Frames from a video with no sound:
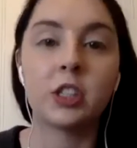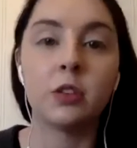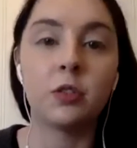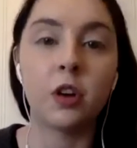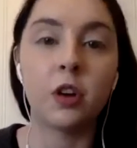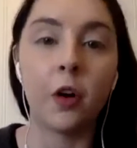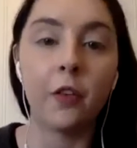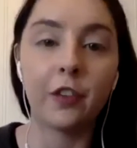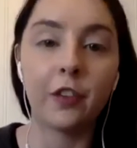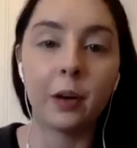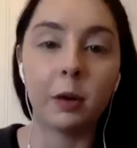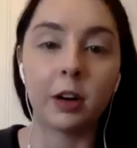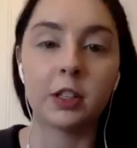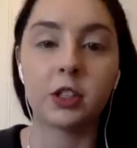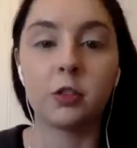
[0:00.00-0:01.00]
you know from
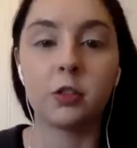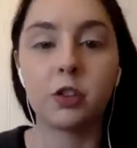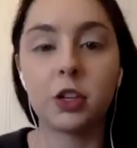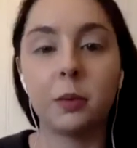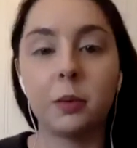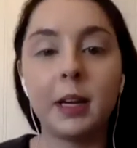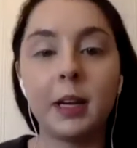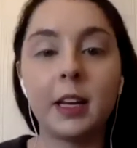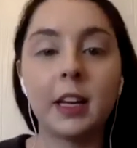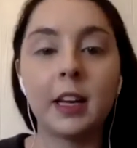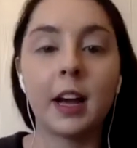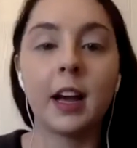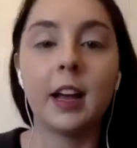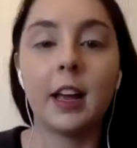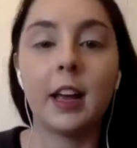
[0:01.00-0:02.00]
our social
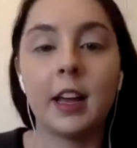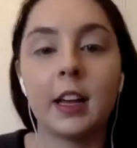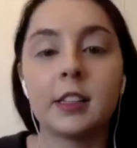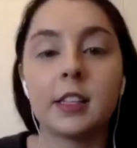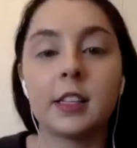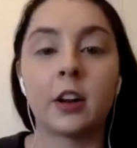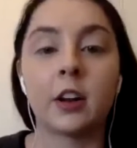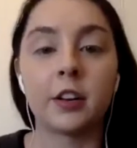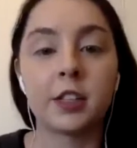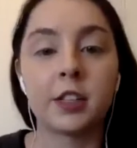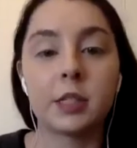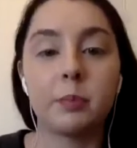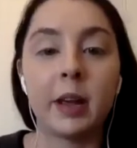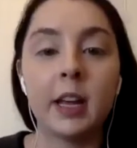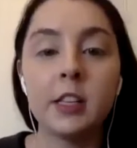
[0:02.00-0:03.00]
media and in our
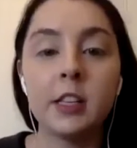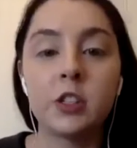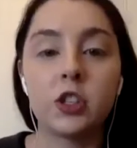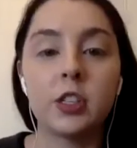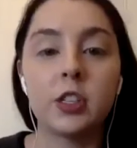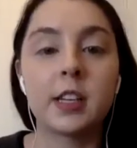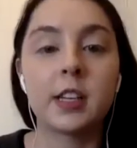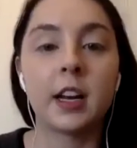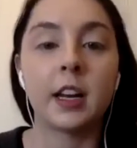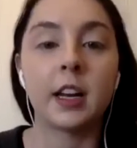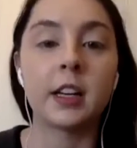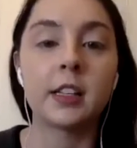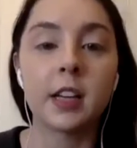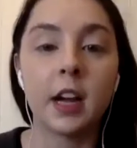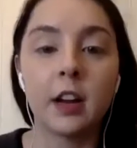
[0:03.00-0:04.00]
space. She's done a
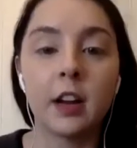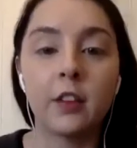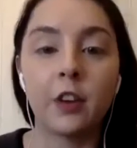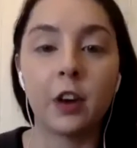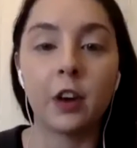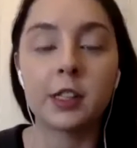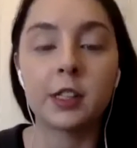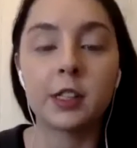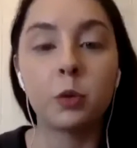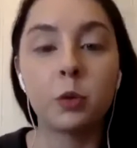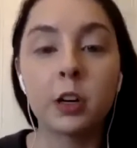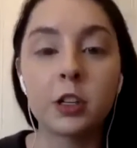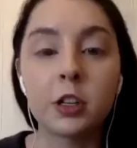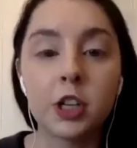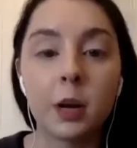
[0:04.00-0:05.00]
ton of awesome
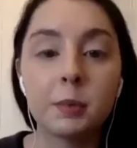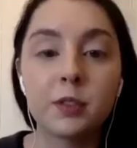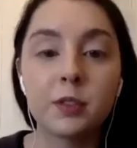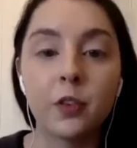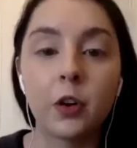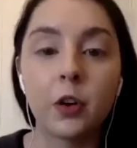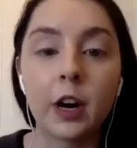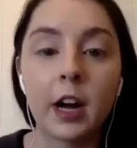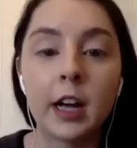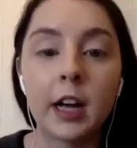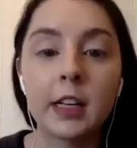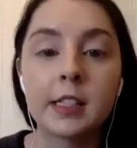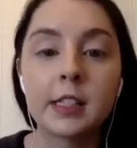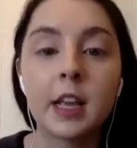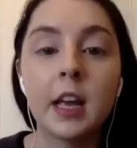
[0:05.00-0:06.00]
workshops for us,
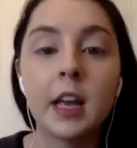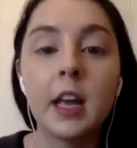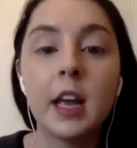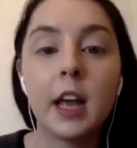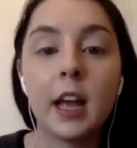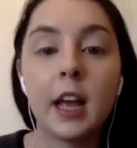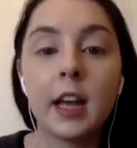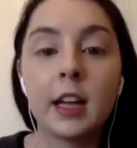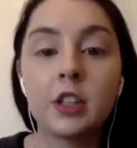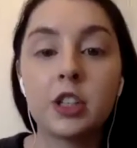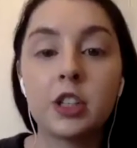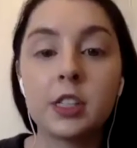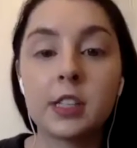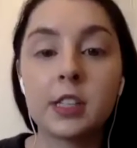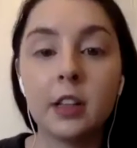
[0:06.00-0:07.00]
and
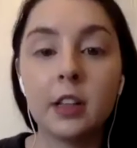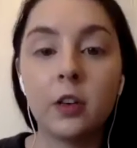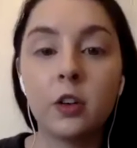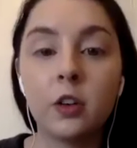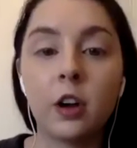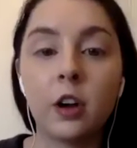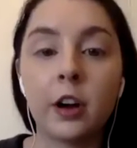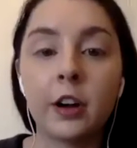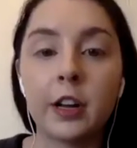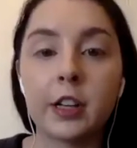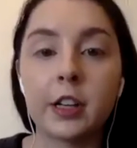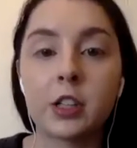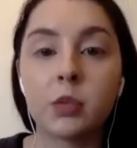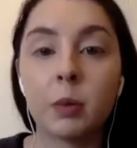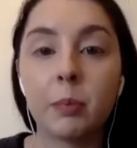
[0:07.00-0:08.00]
she's a local artist.
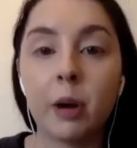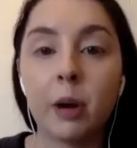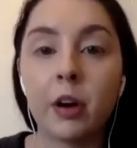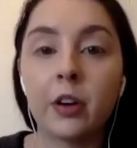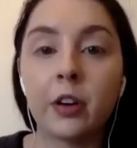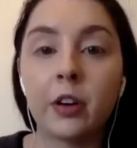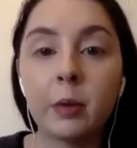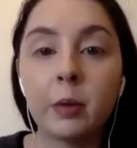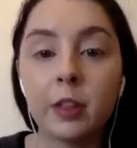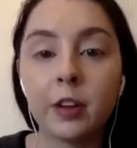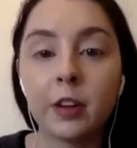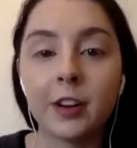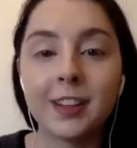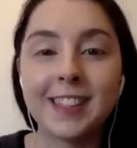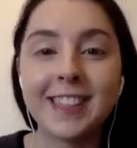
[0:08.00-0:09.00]
So we're partnering with
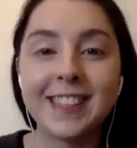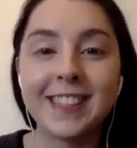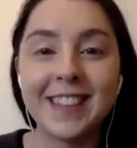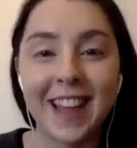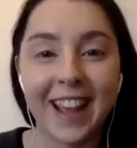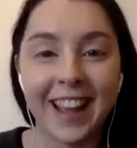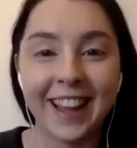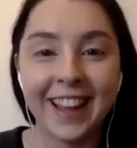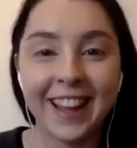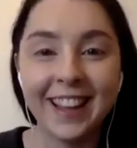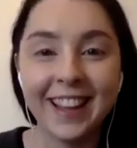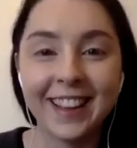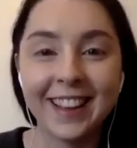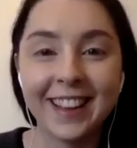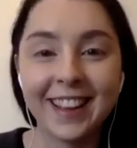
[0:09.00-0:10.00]
her today,
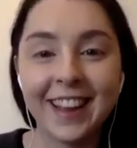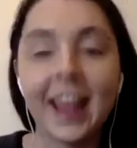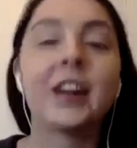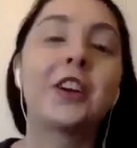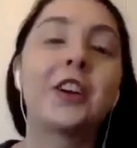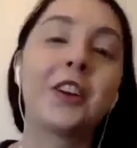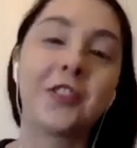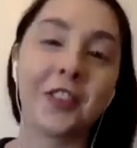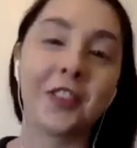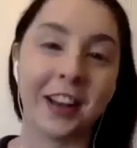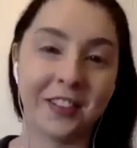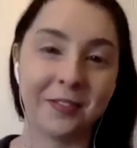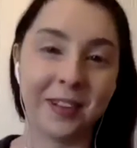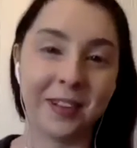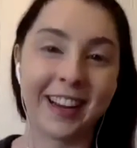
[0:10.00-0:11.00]
and a good friend
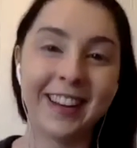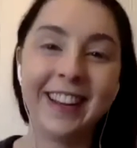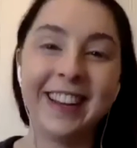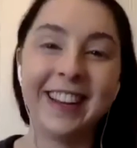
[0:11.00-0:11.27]
of mine.